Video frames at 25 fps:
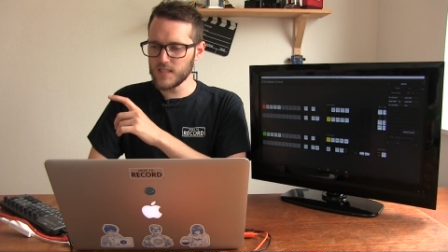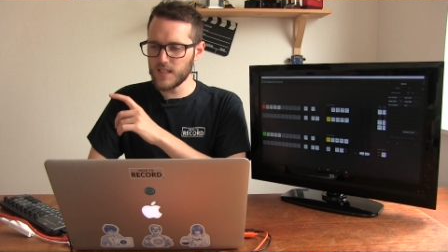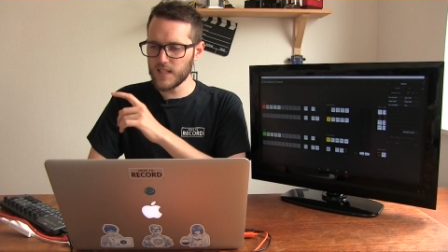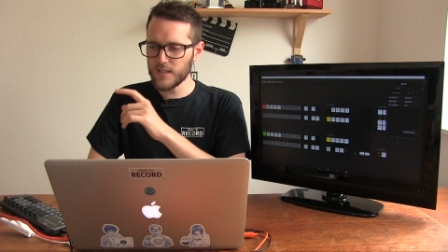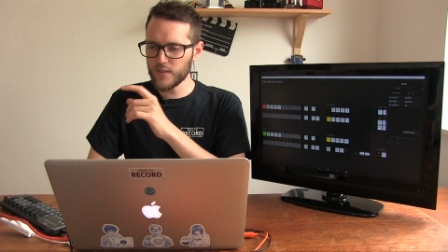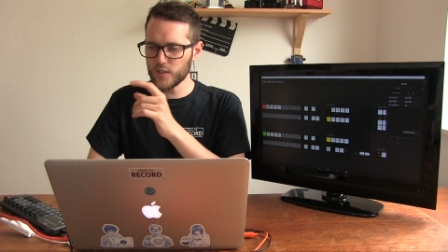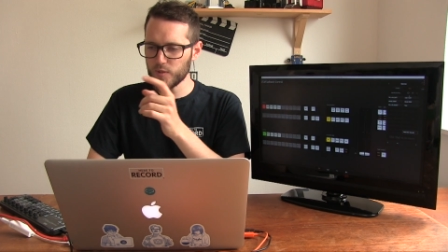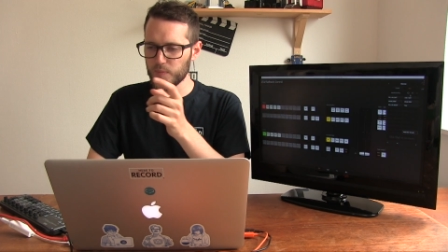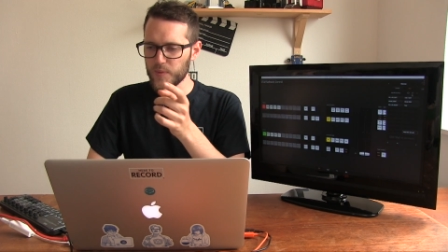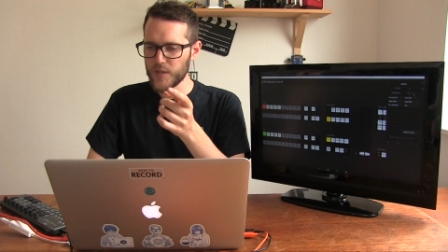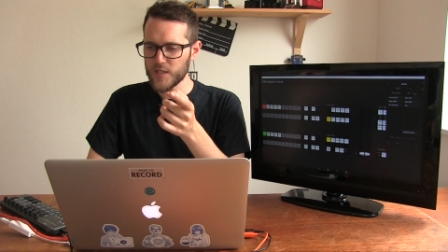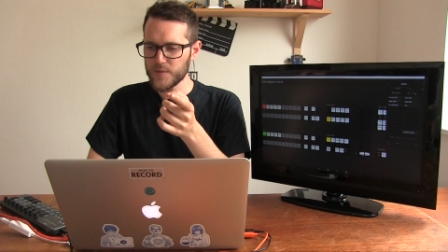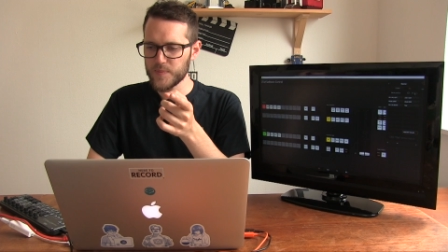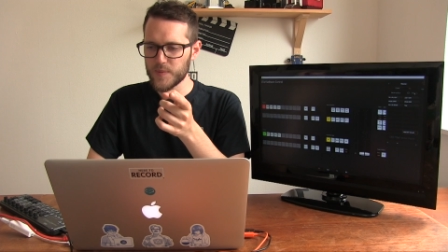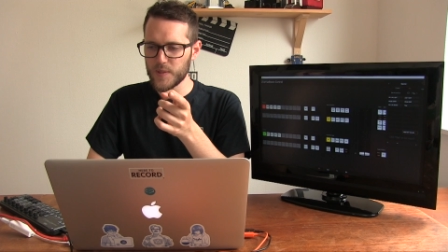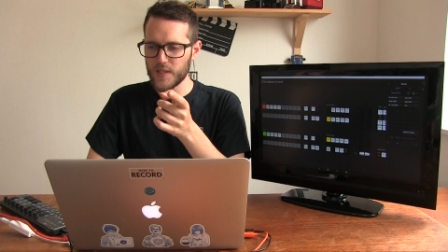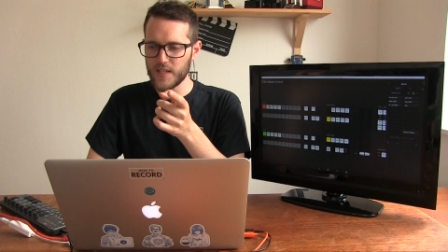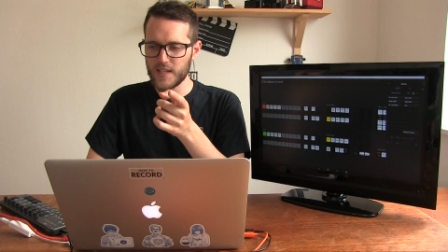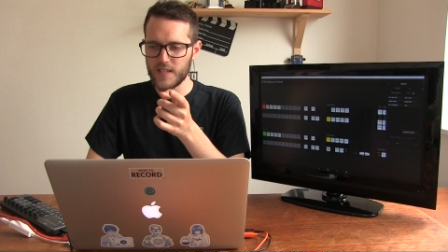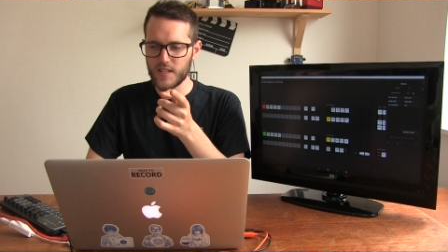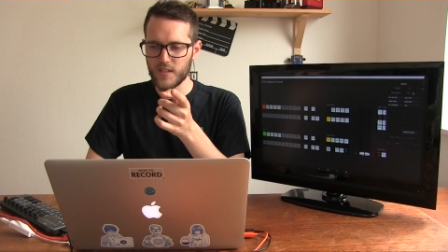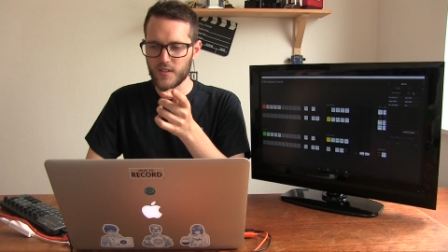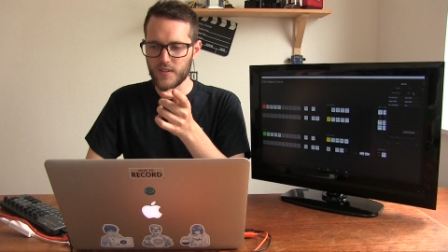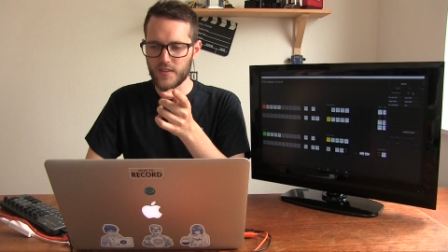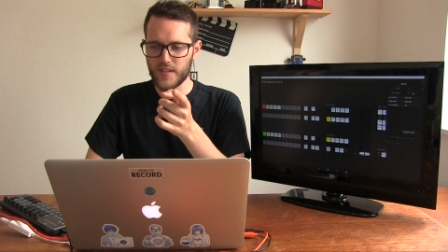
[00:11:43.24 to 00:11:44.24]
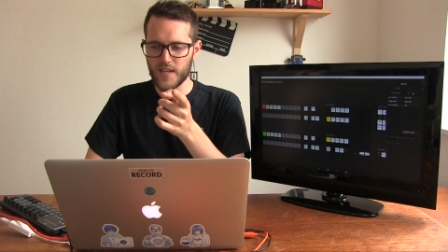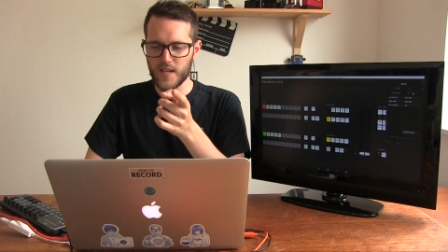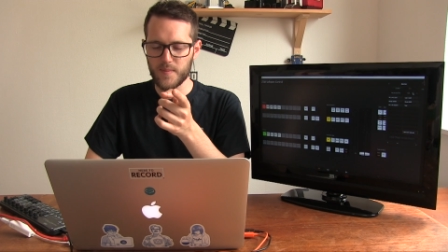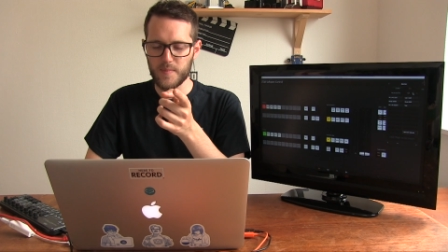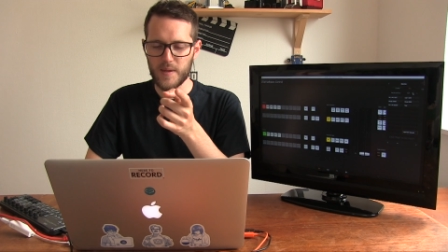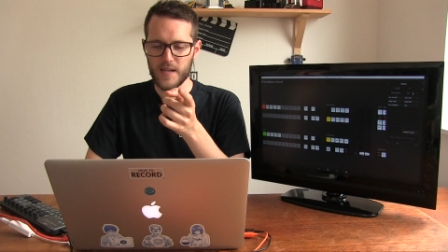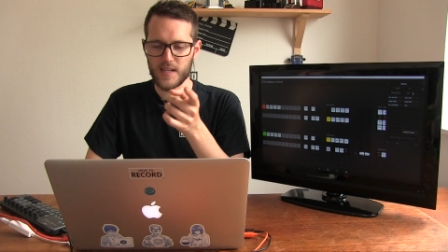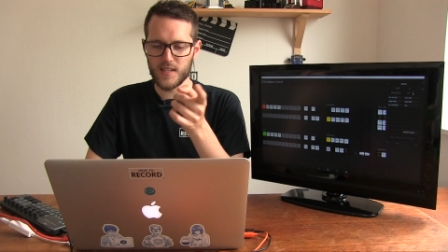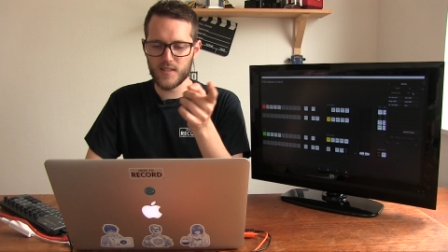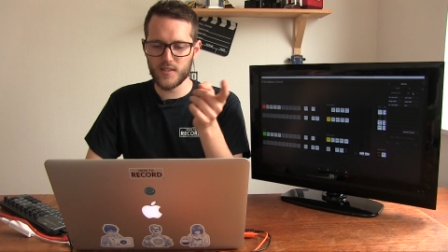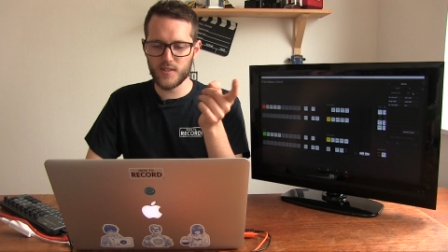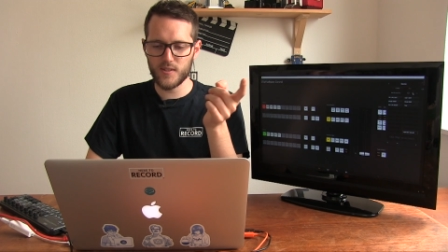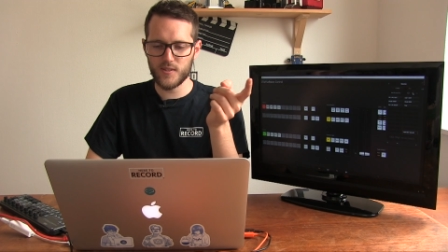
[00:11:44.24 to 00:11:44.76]
I'm gonna press play on that
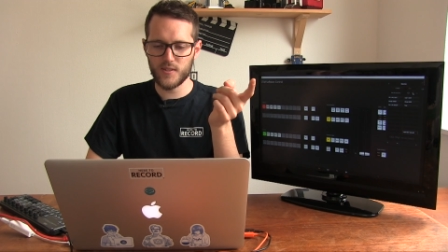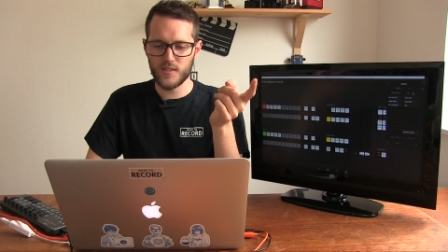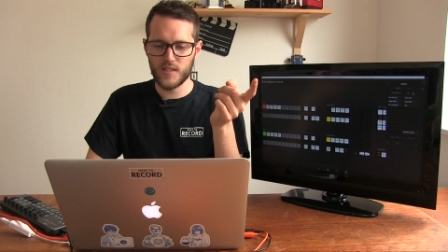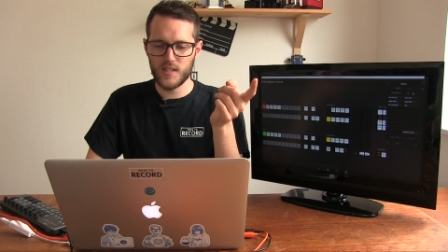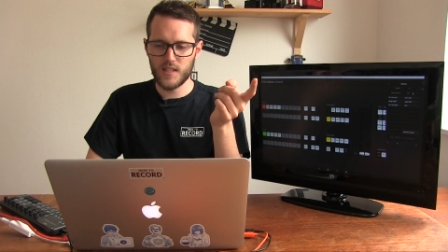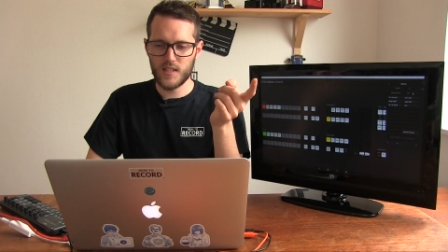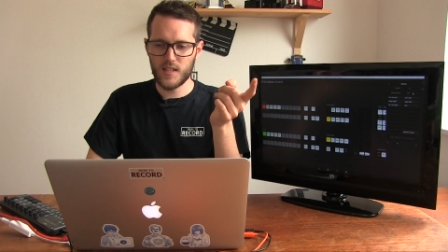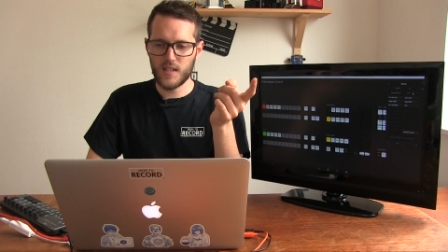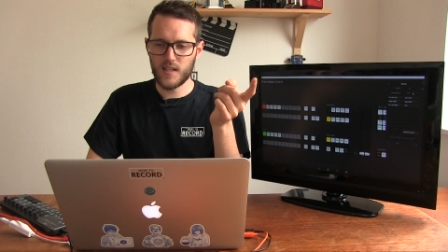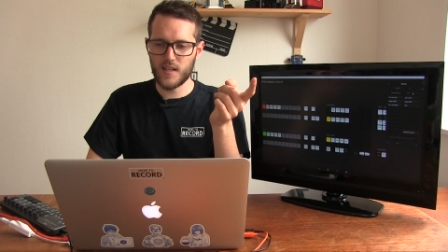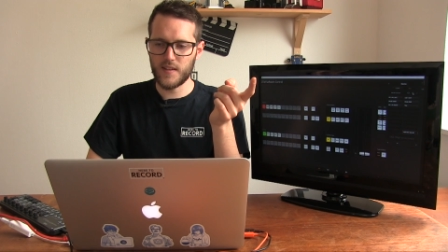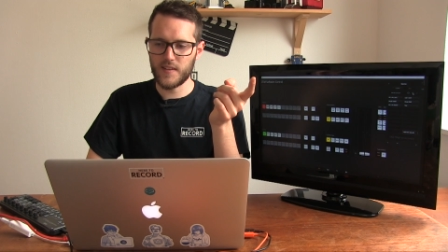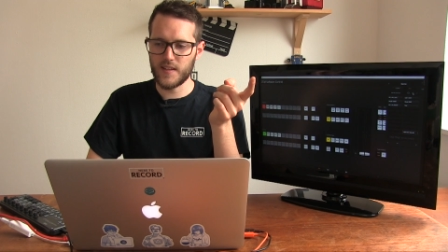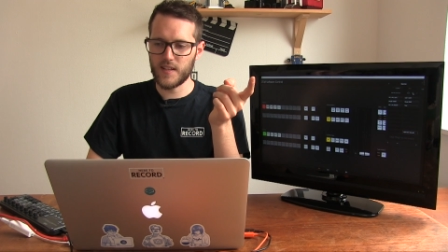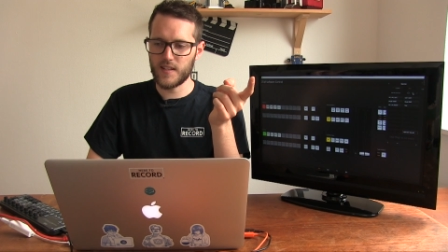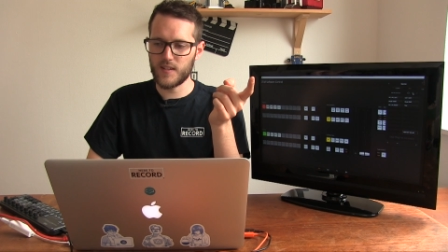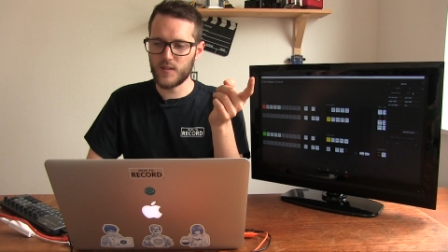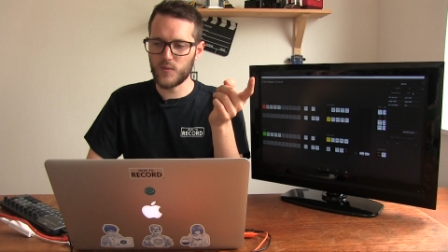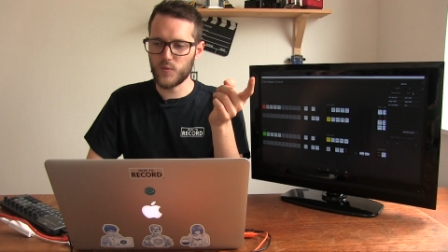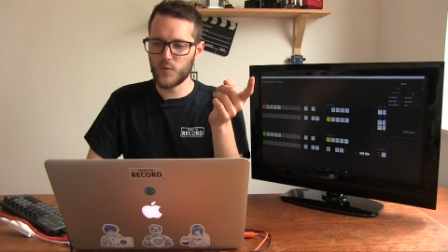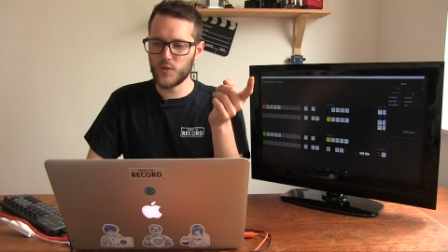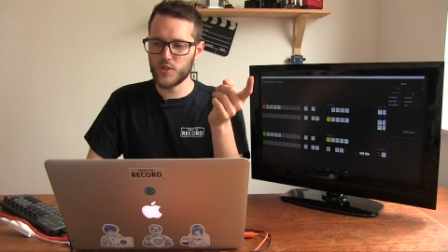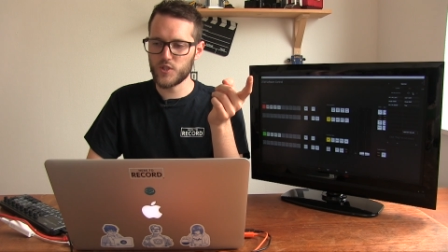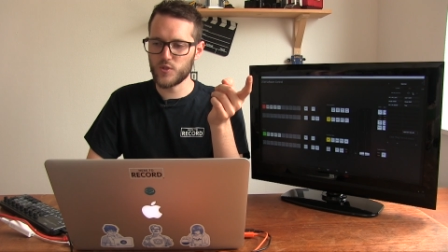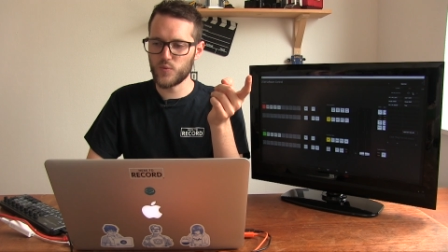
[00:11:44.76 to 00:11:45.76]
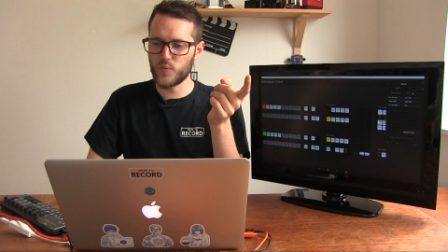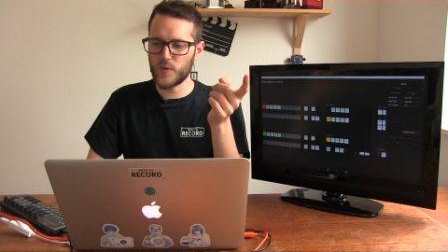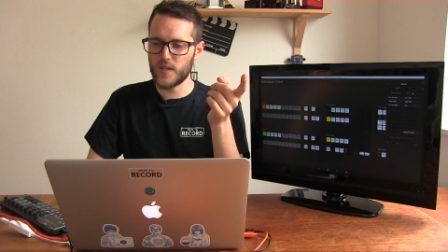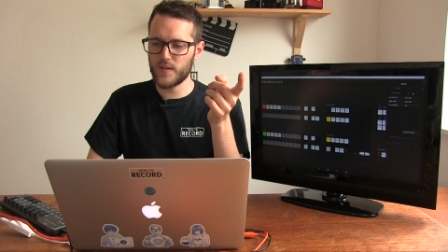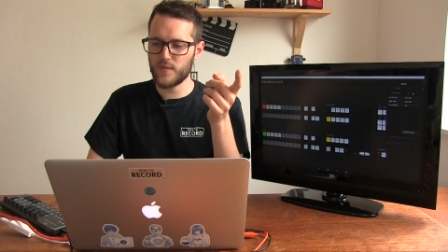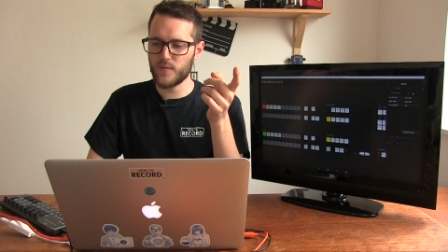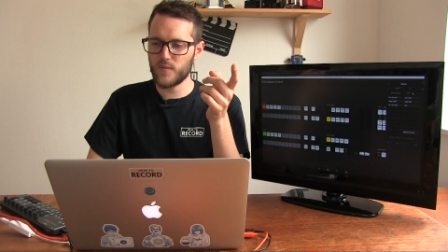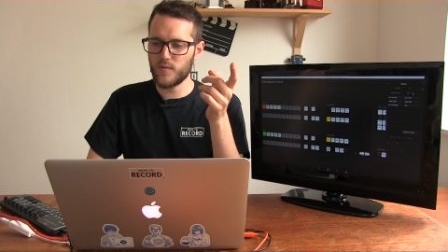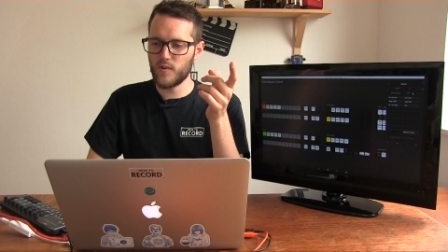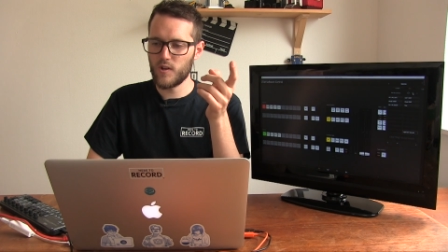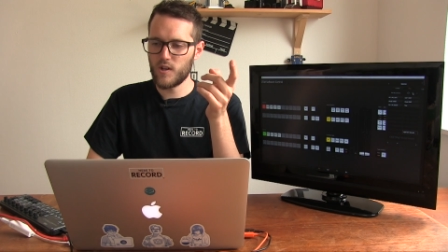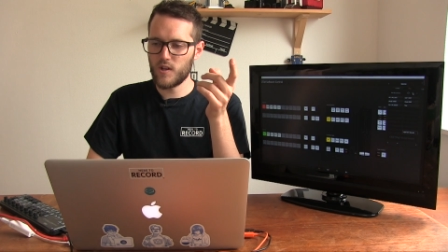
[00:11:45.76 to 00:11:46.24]
macro and then we should wait